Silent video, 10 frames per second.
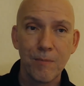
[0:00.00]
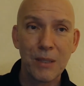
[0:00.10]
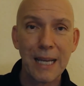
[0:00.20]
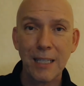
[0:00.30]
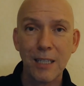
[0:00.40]

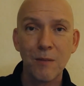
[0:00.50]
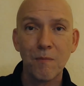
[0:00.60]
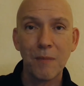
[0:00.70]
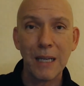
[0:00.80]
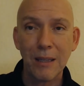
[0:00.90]
But that
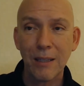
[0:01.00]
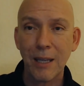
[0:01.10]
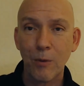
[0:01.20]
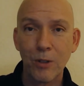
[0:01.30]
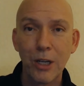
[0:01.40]
doesn't mean that
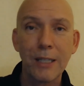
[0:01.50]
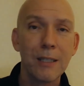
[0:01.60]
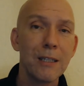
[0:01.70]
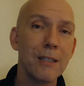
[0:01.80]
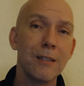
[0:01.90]
they
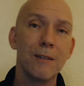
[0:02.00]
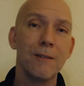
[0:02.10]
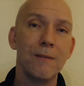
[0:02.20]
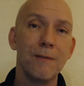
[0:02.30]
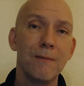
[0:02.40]
rejected it.
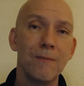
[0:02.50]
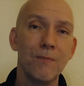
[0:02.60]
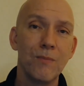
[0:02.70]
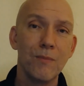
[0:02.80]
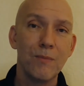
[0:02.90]

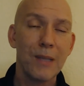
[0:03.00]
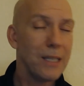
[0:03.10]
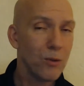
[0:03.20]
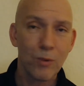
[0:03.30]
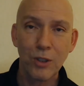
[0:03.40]
They
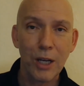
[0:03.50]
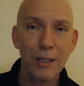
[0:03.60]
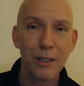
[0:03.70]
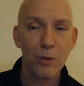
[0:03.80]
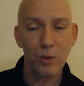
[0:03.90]
didn't
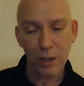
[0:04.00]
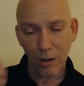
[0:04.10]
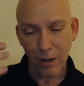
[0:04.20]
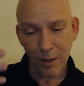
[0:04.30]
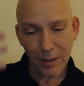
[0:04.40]
reject it. It was
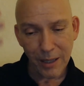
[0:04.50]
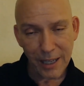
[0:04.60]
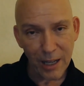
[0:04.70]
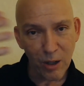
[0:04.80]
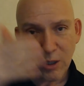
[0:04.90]

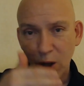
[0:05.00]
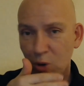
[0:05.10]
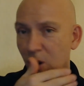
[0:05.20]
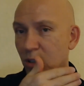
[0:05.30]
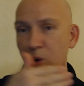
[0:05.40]
commonly held
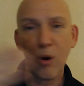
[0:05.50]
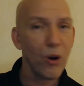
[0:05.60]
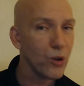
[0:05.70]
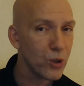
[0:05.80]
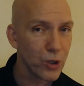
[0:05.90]
across
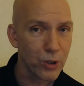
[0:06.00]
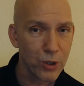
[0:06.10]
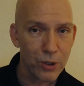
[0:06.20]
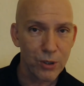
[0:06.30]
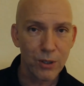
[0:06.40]
all the
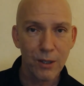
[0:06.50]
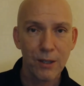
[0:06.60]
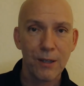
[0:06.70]
churches